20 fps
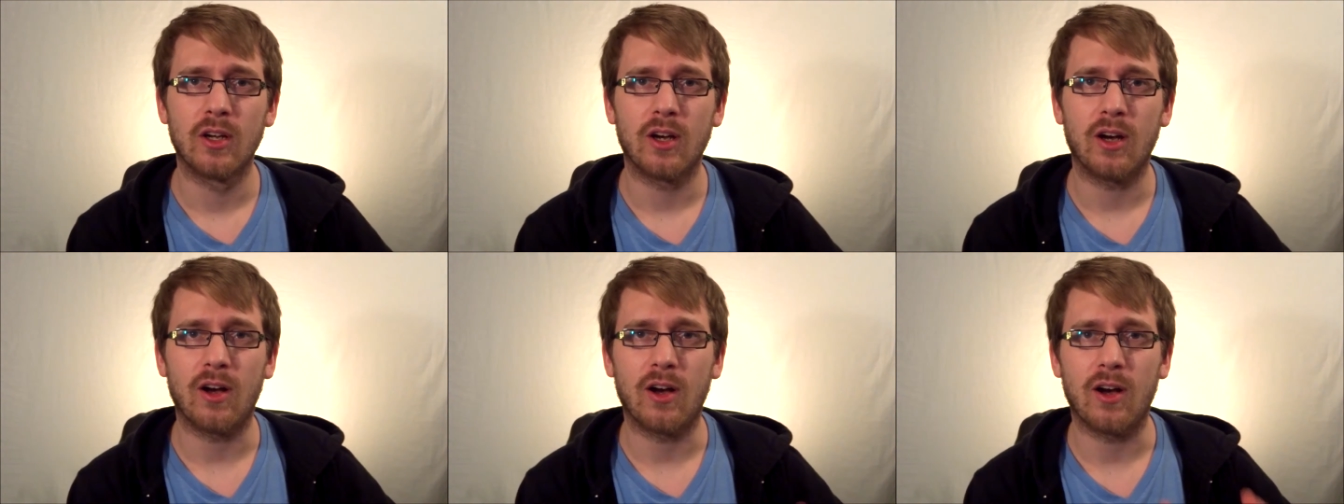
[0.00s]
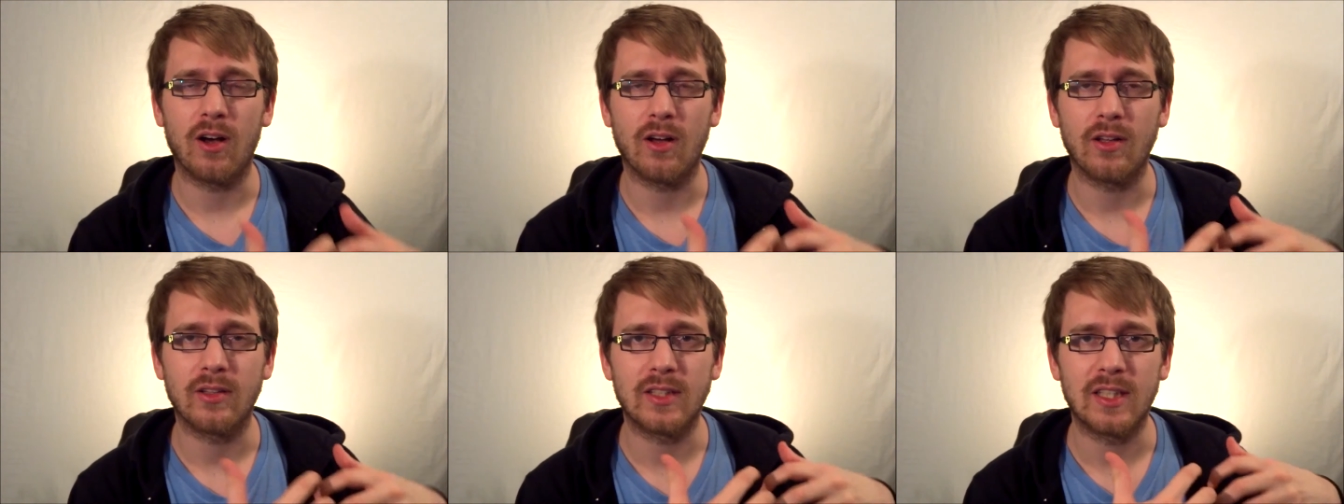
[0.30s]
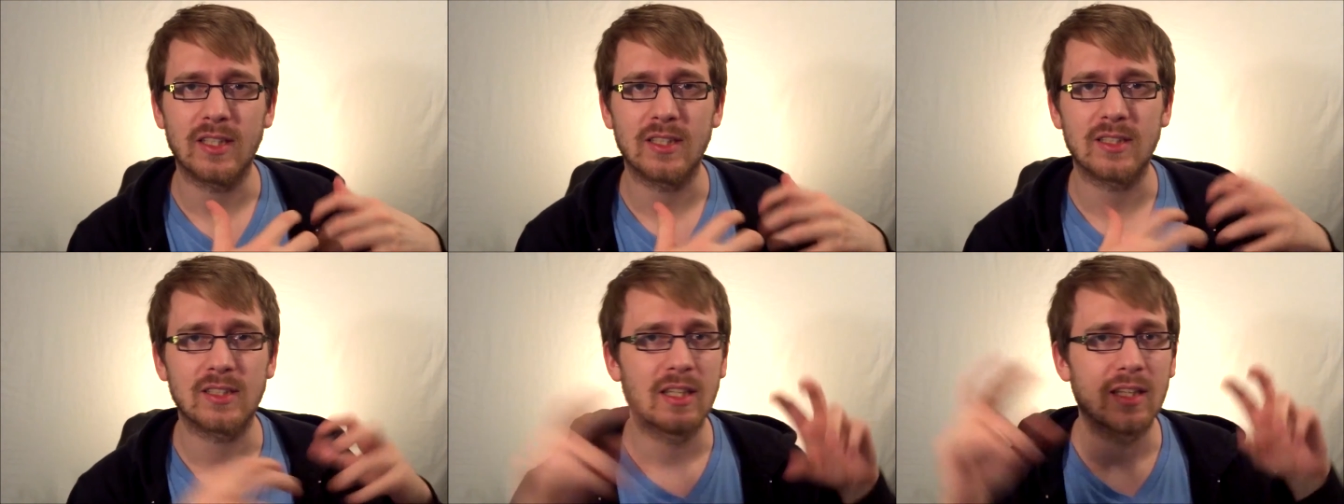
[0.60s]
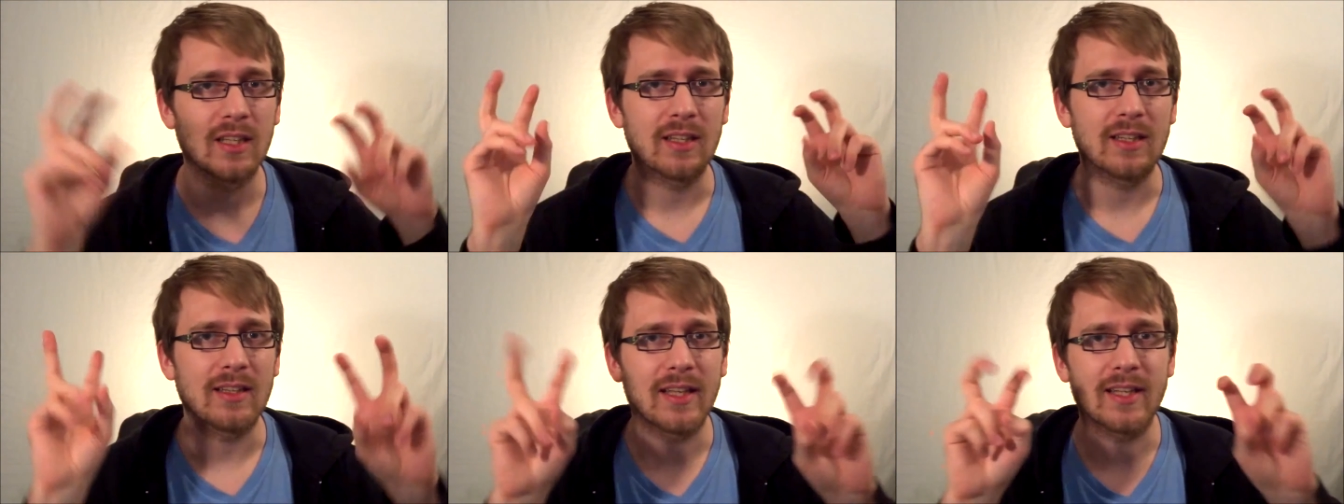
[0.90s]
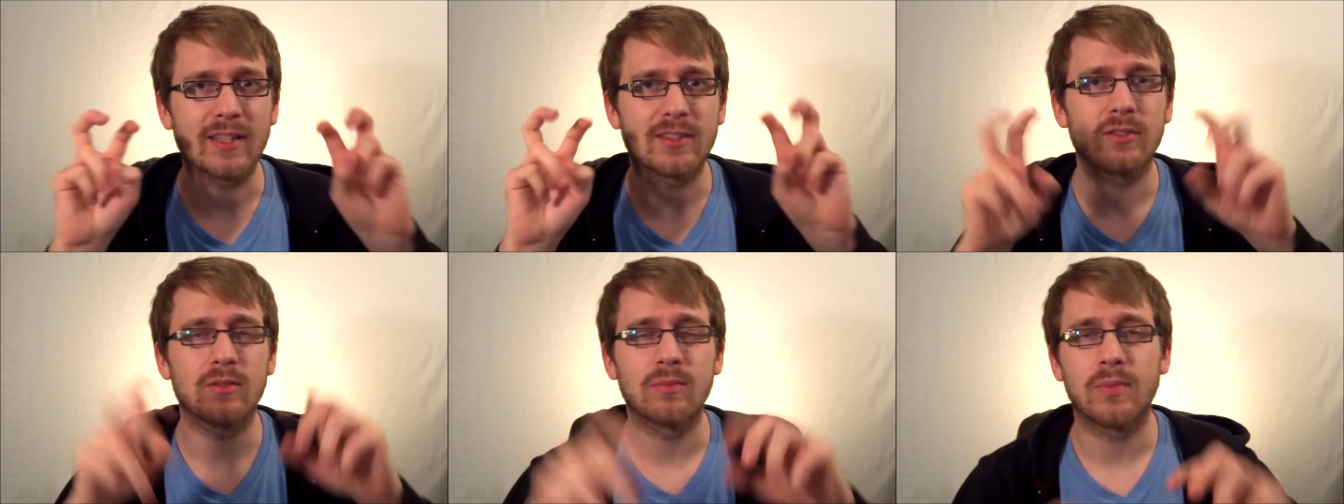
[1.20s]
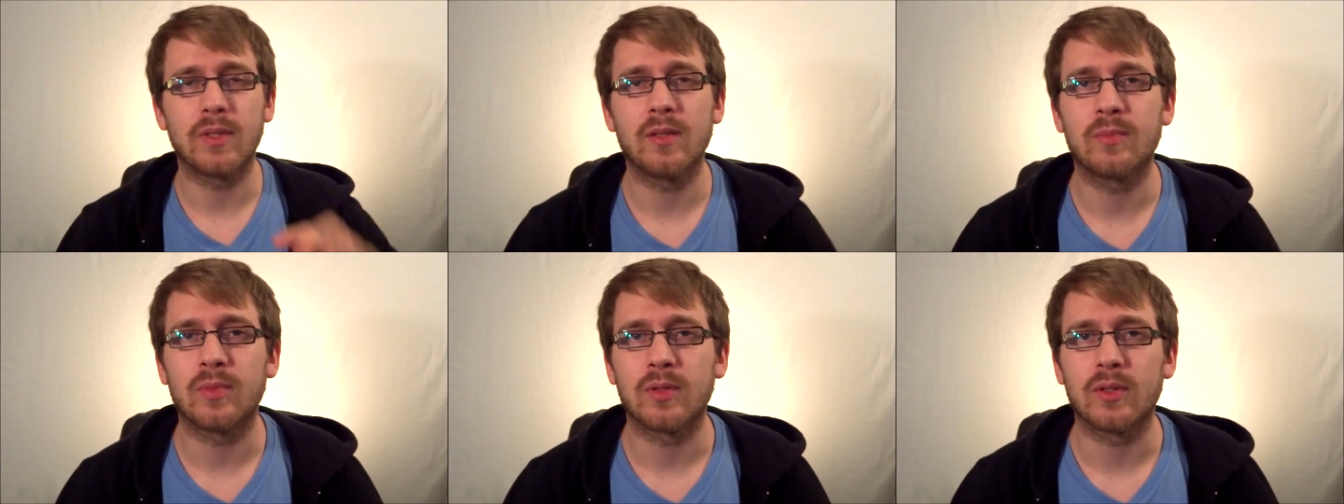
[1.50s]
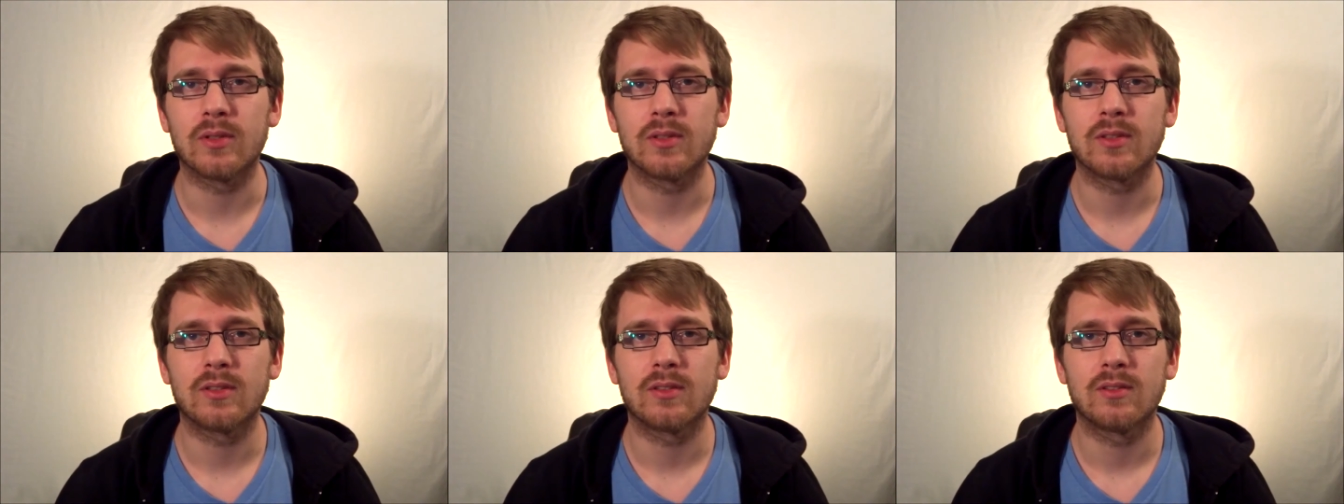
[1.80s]
on these lesser
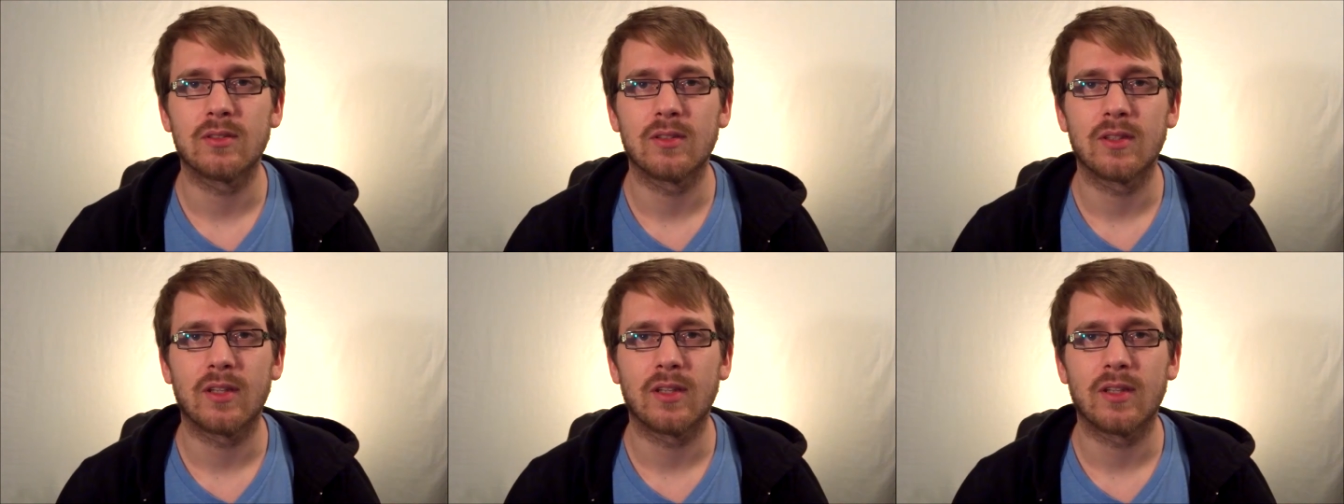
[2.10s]
peoples.